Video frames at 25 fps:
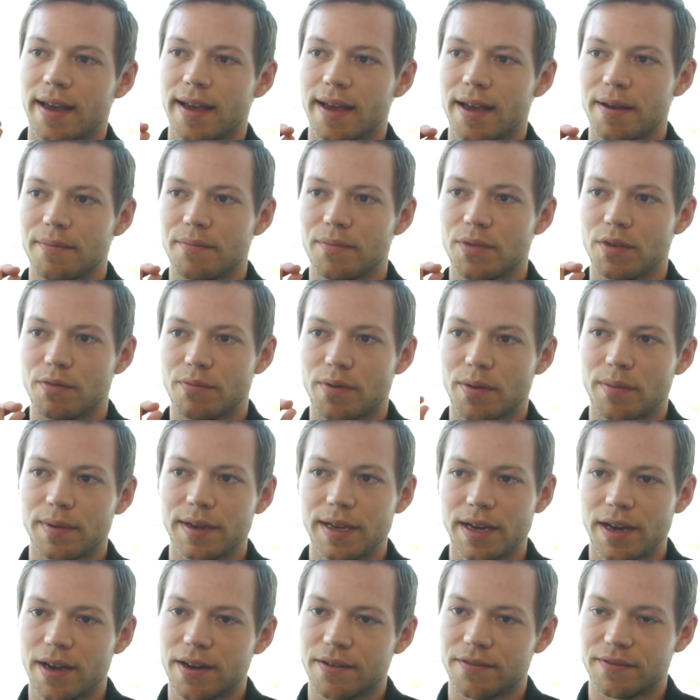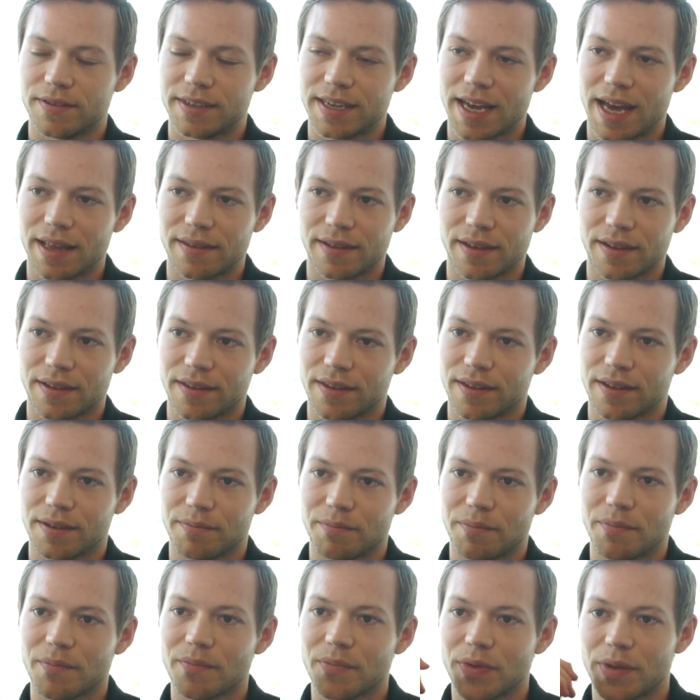uh, you've probably heard of Tether,
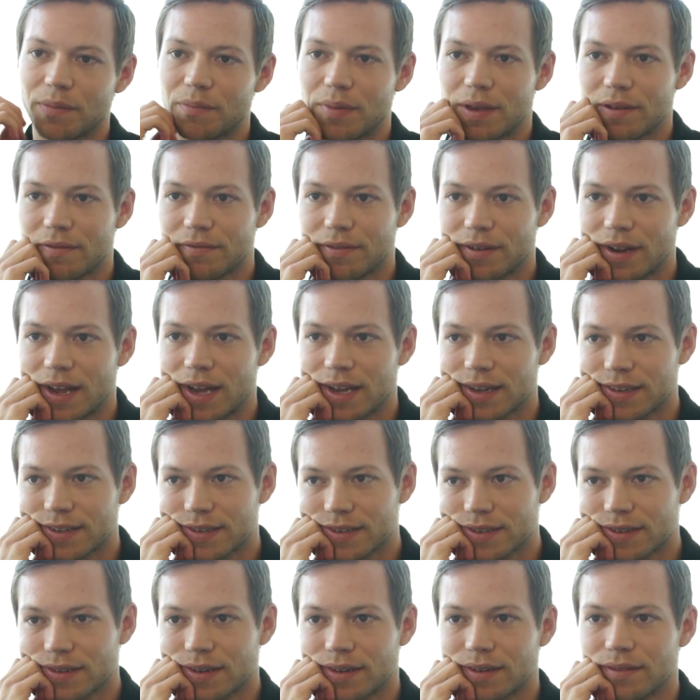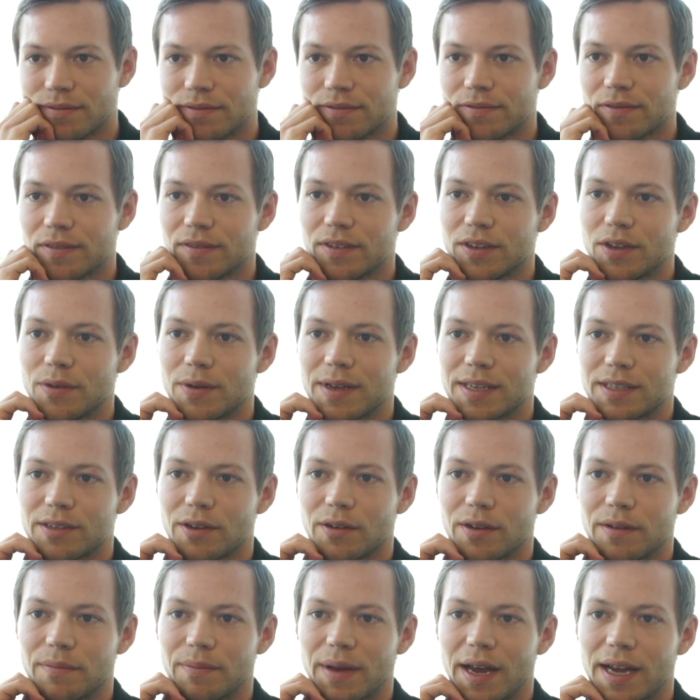the, the Bitfinex kind of
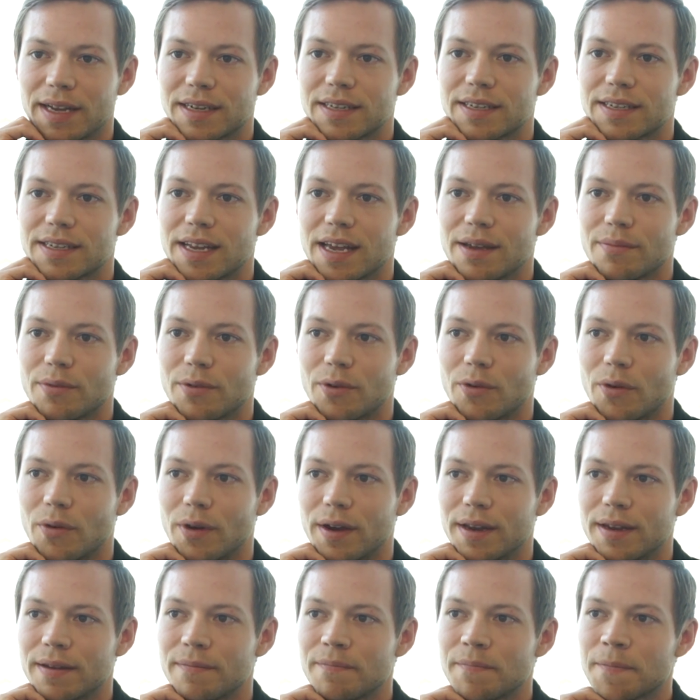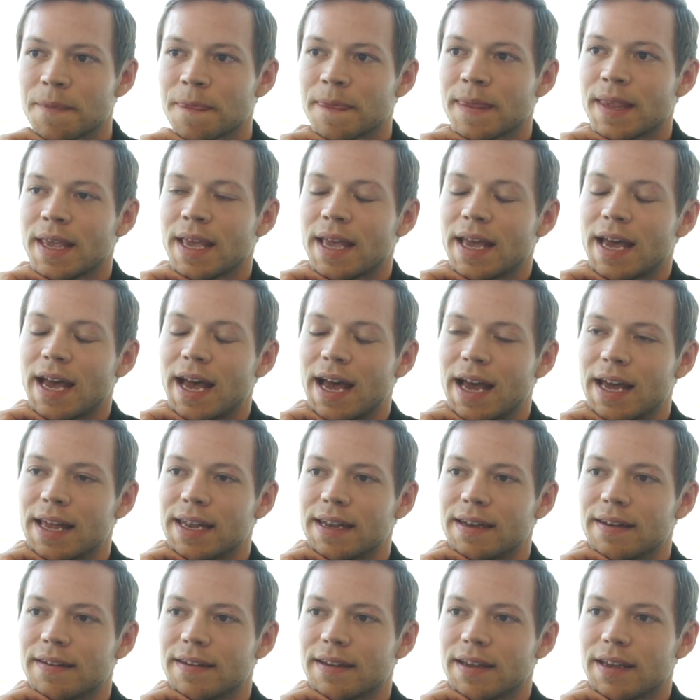US dollar backed stablecoin,
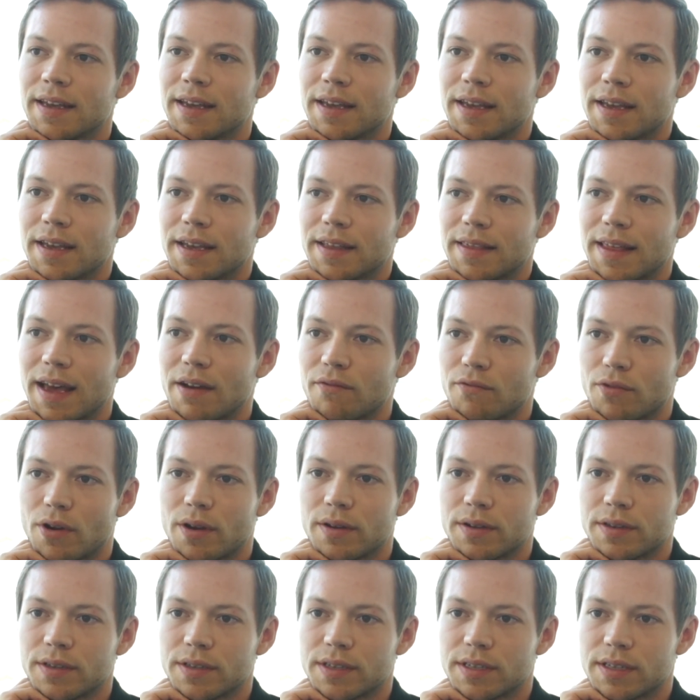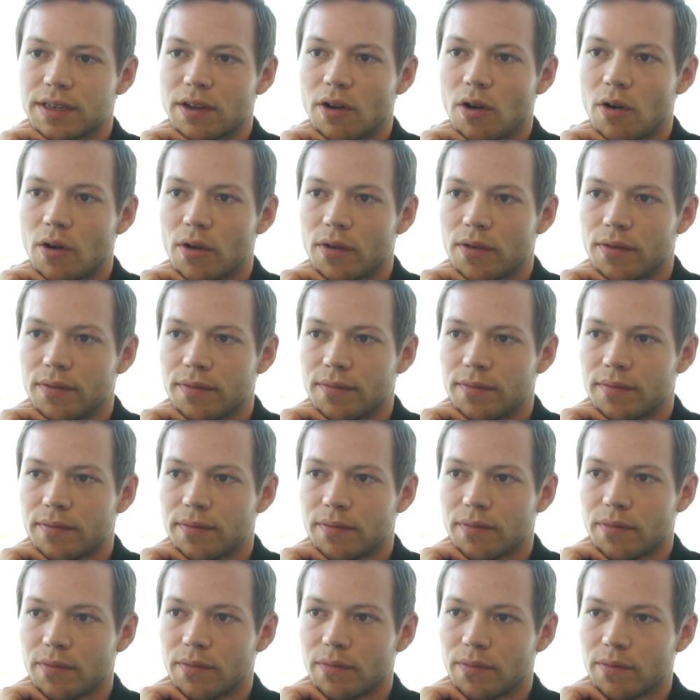and that runs
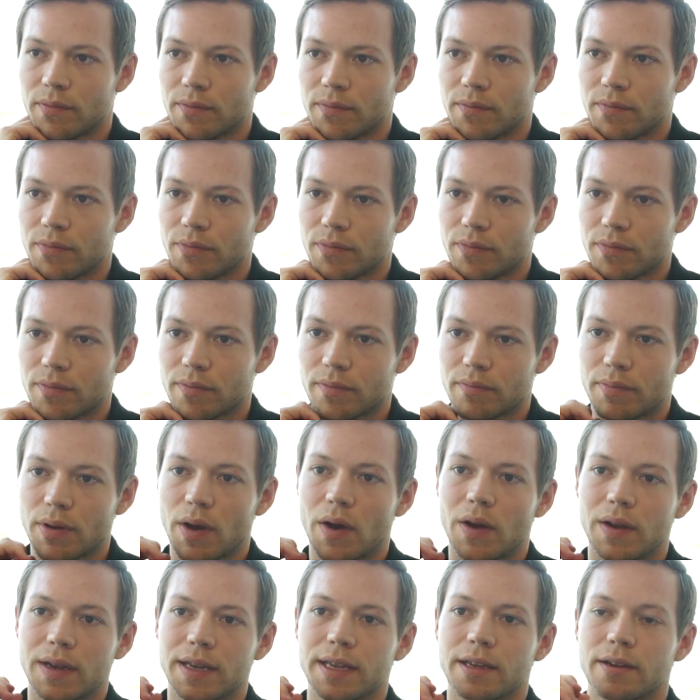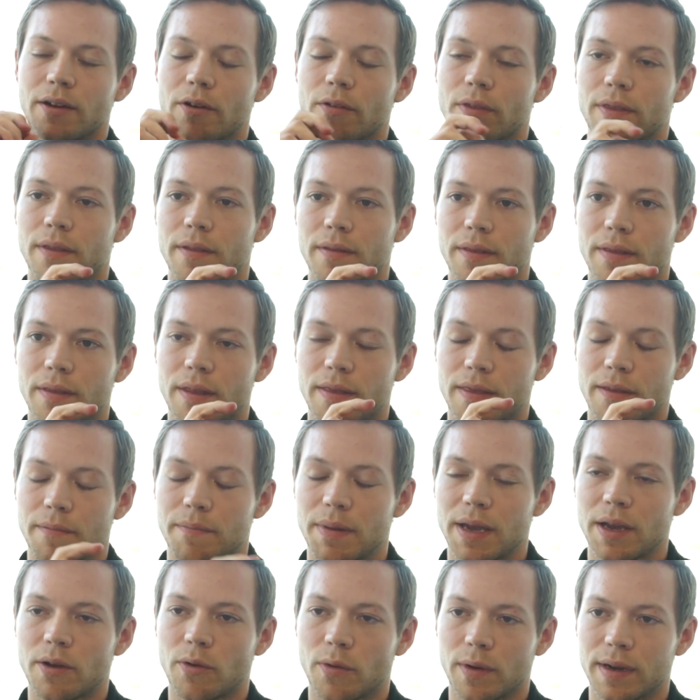on partly on
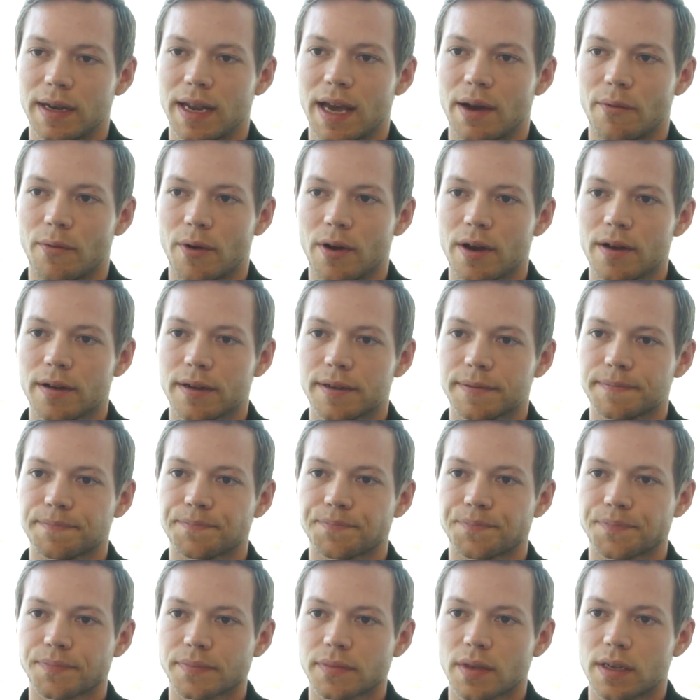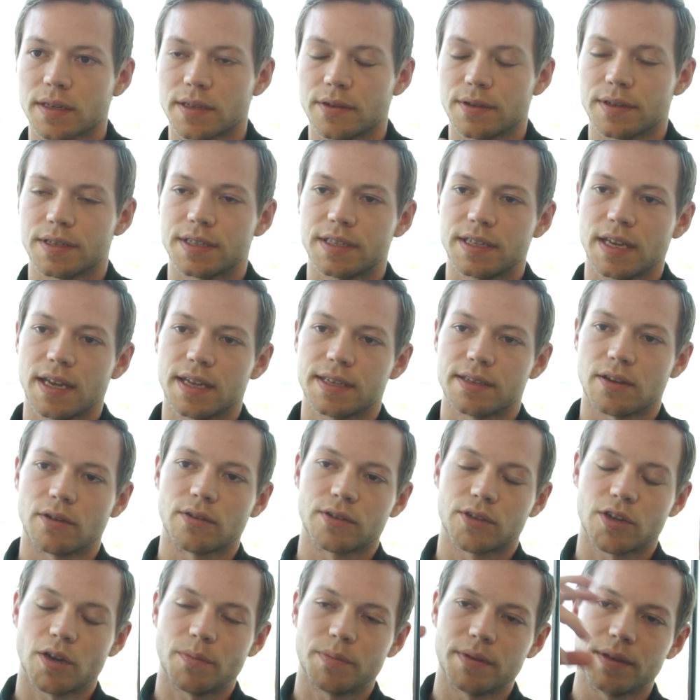the Bitcoin network, so it
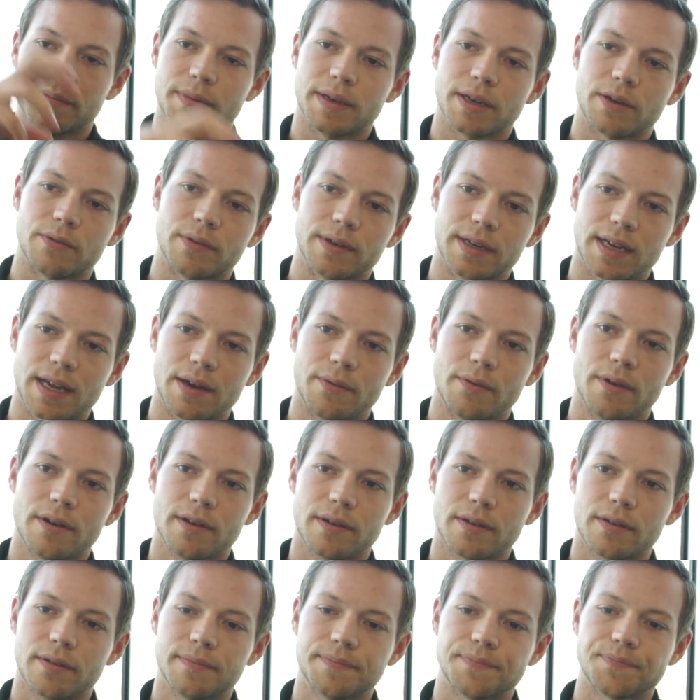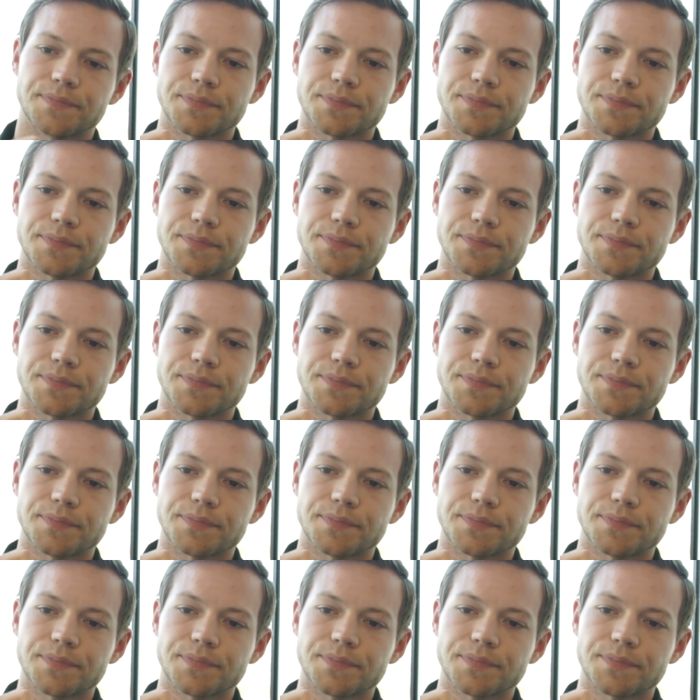sits on top of the Bitcoin network